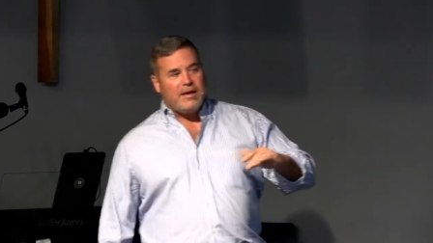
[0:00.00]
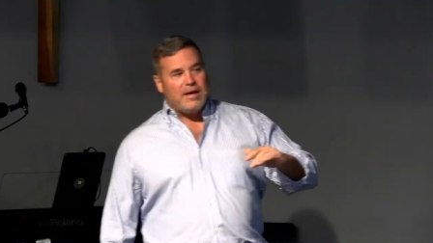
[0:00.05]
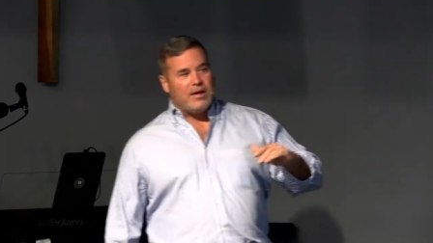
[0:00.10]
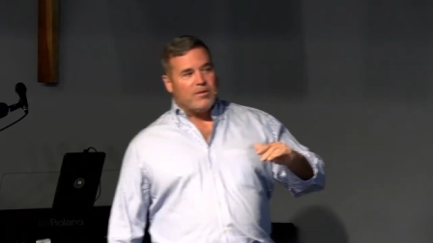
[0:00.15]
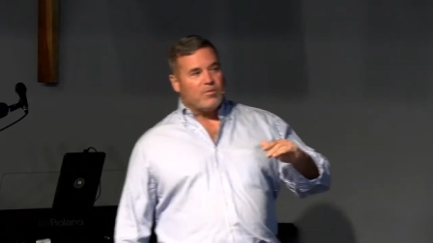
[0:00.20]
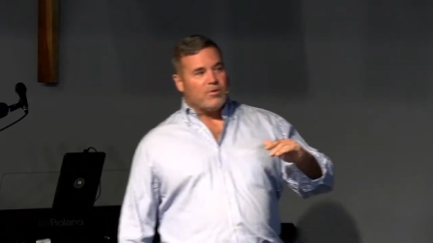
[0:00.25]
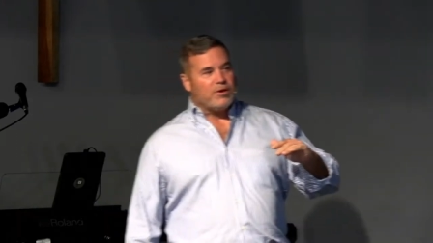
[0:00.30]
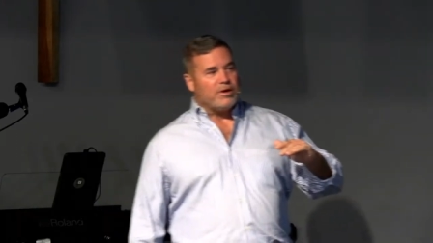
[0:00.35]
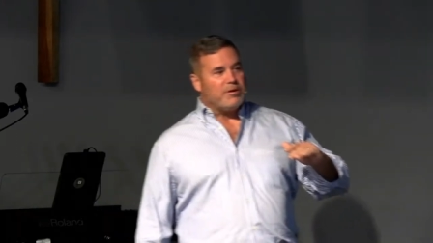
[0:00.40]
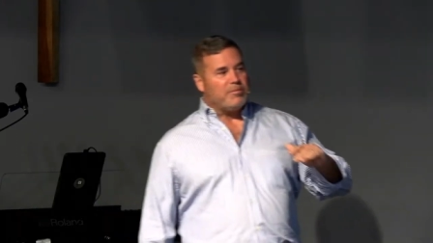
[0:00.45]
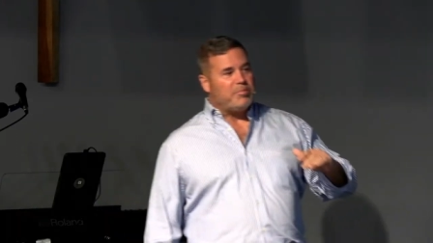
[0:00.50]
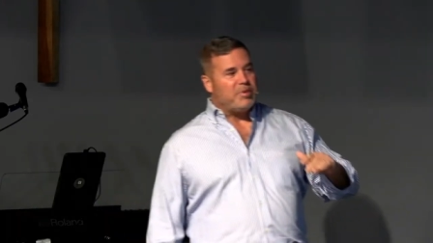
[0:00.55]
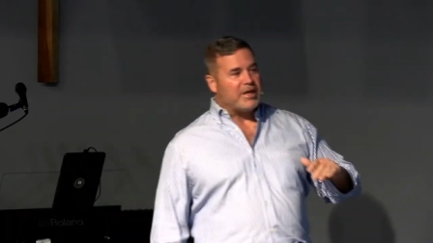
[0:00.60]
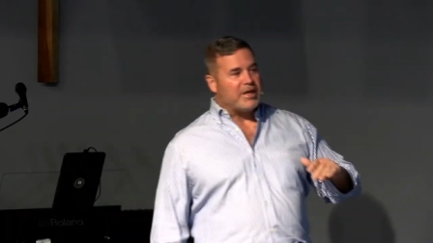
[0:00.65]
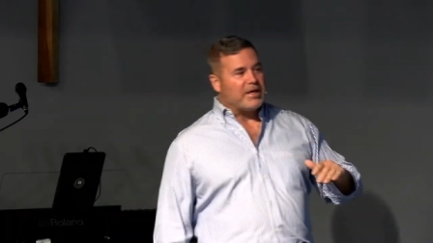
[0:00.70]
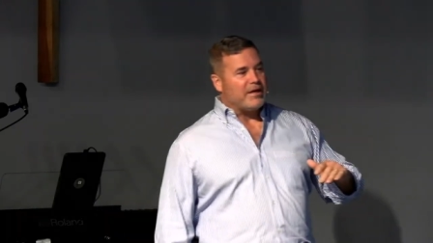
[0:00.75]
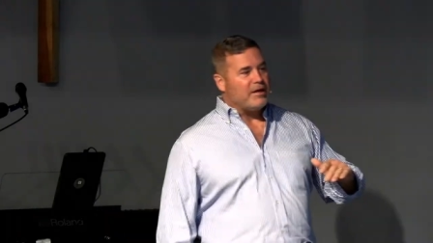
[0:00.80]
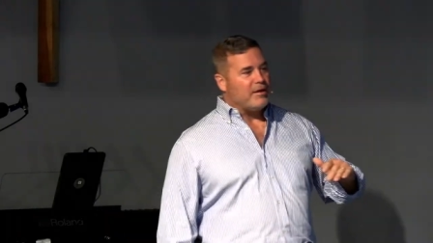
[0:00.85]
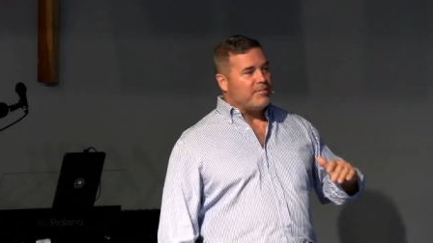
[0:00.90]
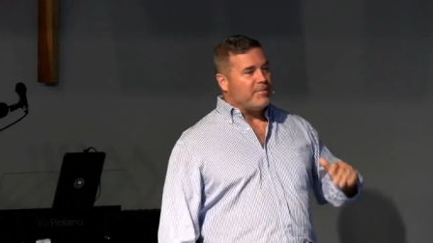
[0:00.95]
And we're going to
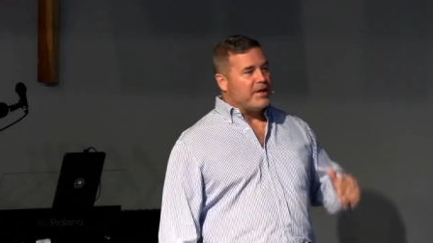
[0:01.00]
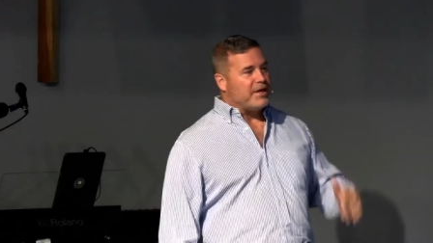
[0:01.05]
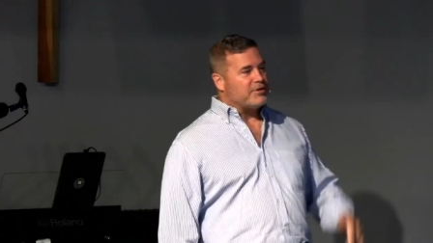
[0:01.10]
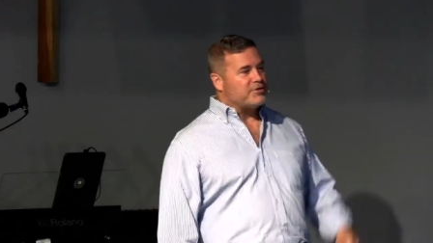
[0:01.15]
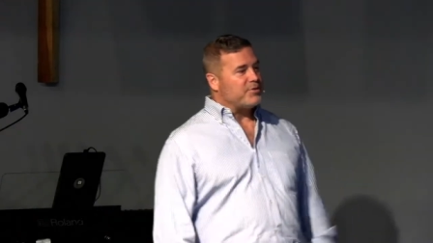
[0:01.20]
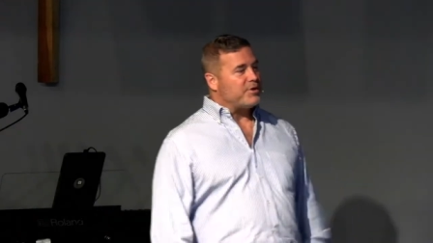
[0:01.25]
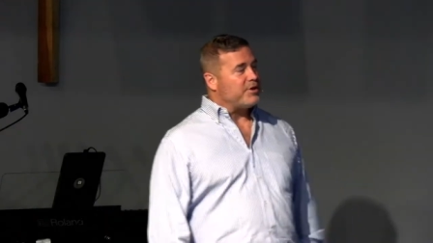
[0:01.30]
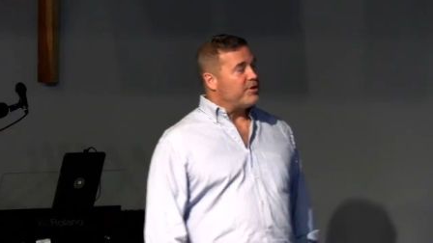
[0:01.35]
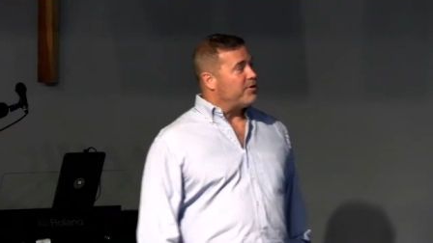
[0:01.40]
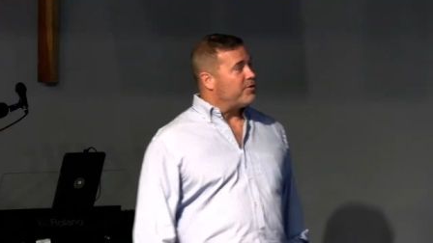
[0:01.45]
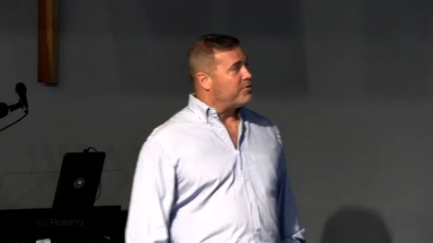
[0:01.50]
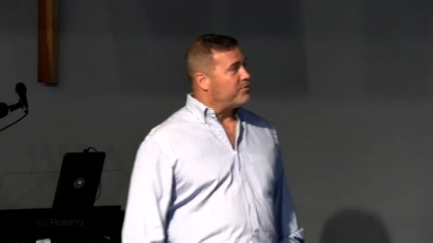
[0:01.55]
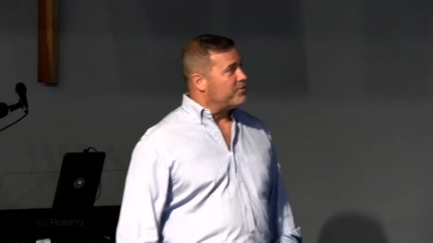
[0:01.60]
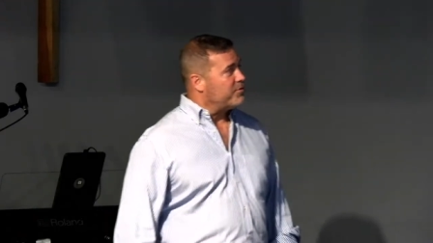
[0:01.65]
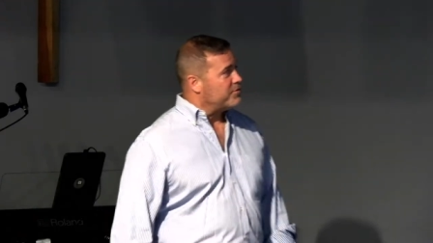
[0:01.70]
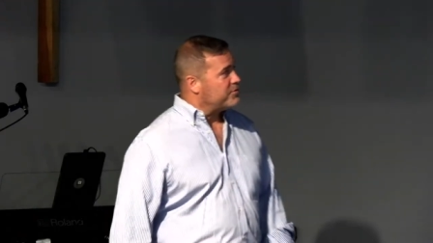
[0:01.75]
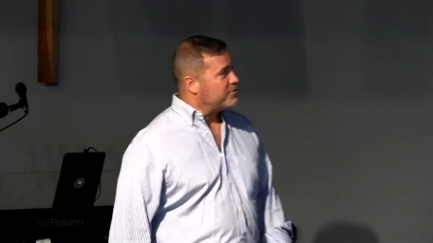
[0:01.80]
pick it up as we go through.